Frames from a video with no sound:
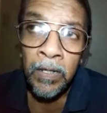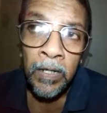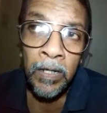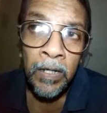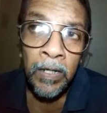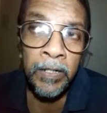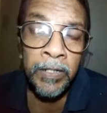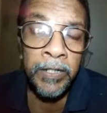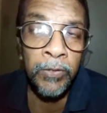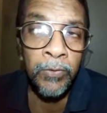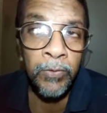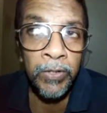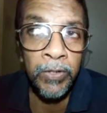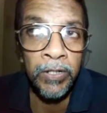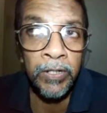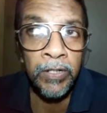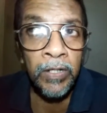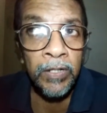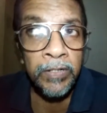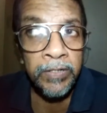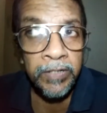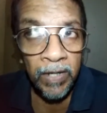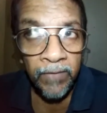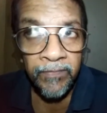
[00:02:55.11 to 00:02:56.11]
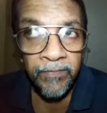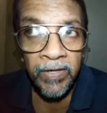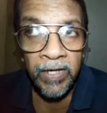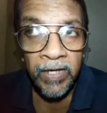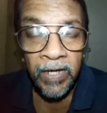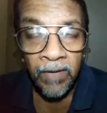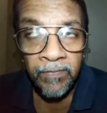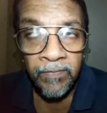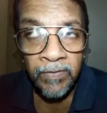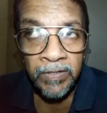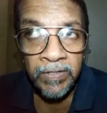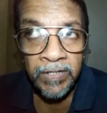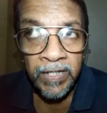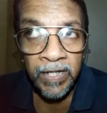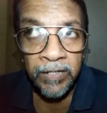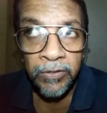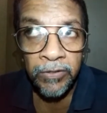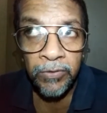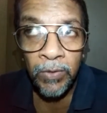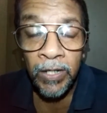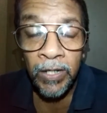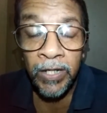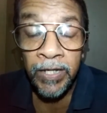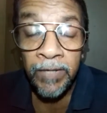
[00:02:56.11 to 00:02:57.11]
during the traffic hours
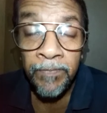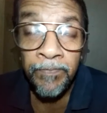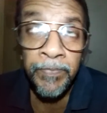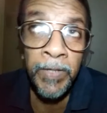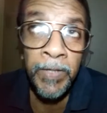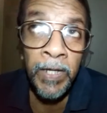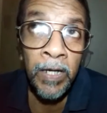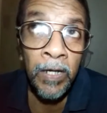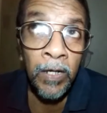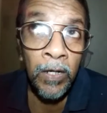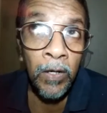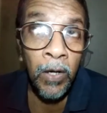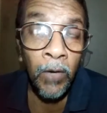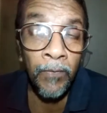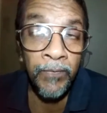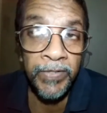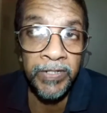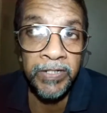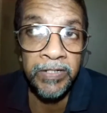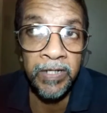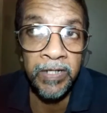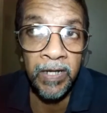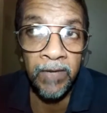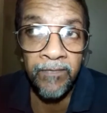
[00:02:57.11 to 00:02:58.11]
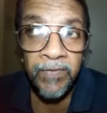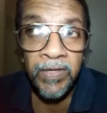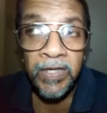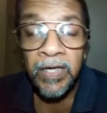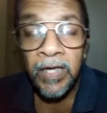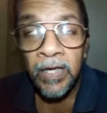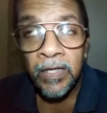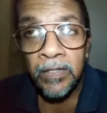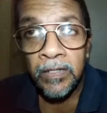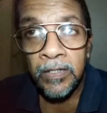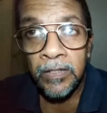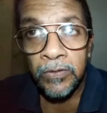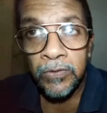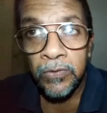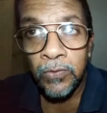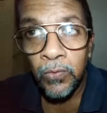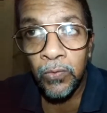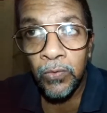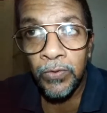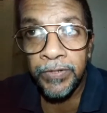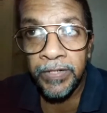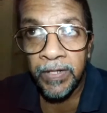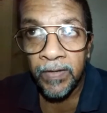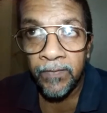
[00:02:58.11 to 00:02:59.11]
actually, office traffic and the
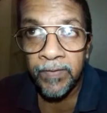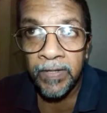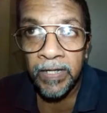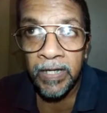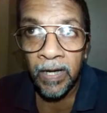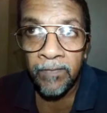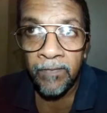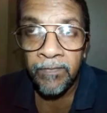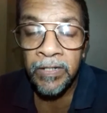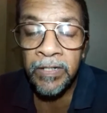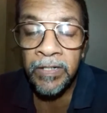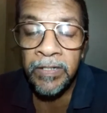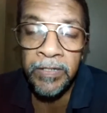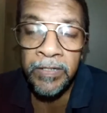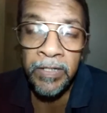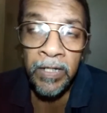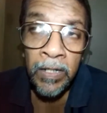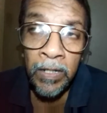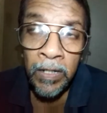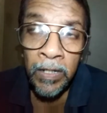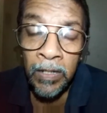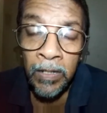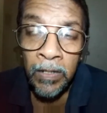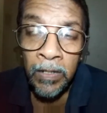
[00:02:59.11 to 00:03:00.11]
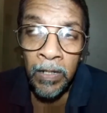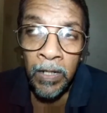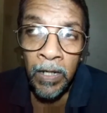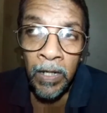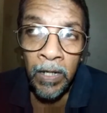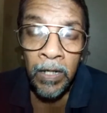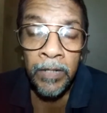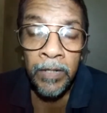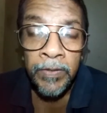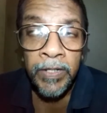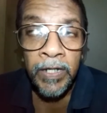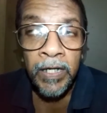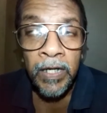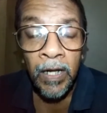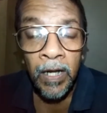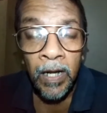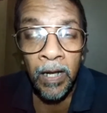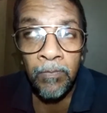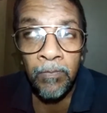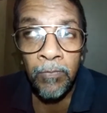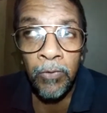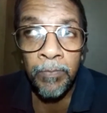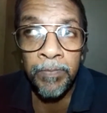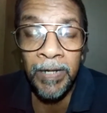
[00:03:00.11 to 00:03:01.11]
school traffic hours, the
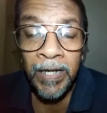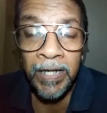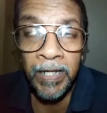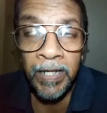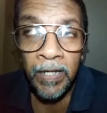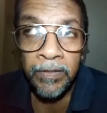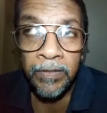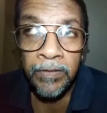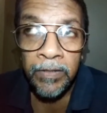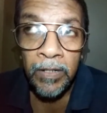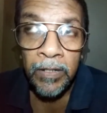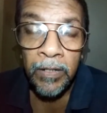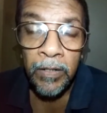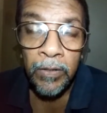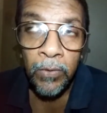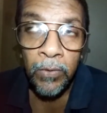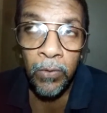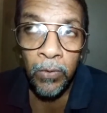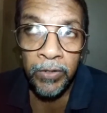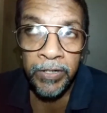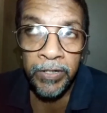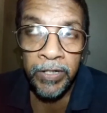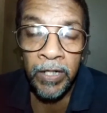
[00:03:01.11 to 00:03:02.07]
Colombo Piliandala road